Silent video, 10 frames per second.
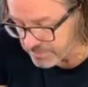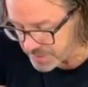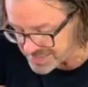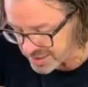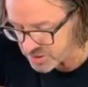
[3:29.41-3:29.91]

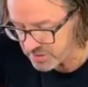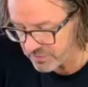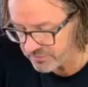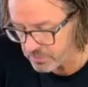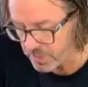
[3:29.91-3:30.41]
position of
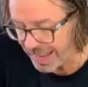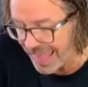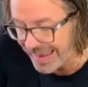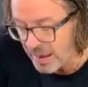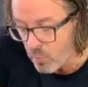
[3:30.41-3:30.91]
the fibula
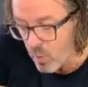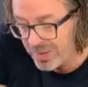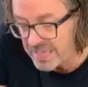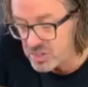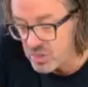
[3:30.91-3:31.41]
head and what
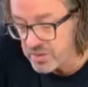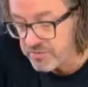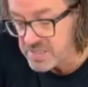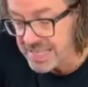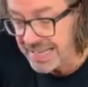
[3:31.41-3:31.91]
we can do to
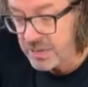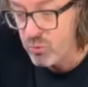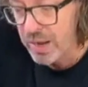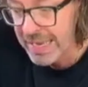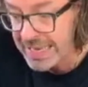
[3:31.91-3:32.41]
physically
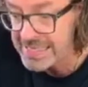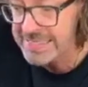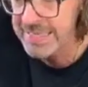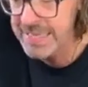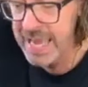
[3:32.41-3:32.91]
release
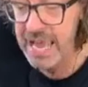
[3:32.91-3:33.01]
it